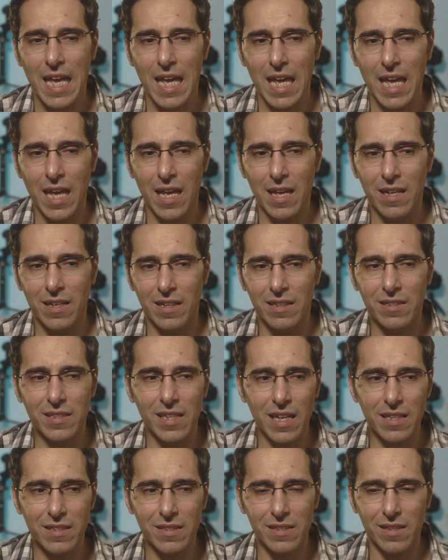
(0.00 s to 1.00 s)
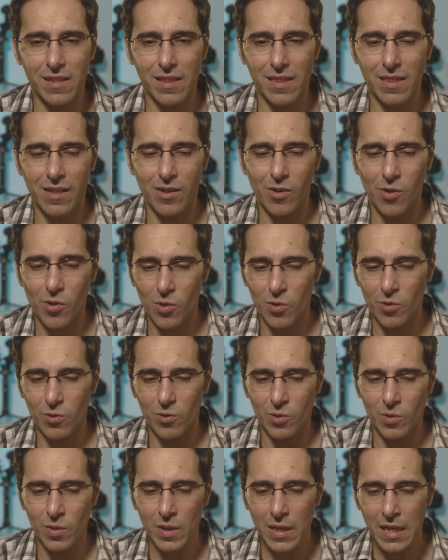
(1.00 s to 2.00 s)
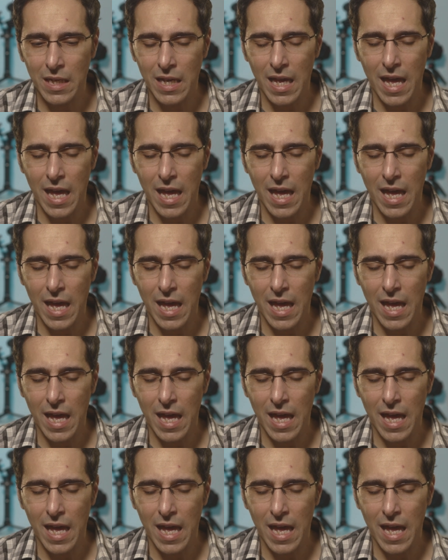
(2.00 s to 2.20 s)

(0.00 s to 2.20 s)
and it sets the whole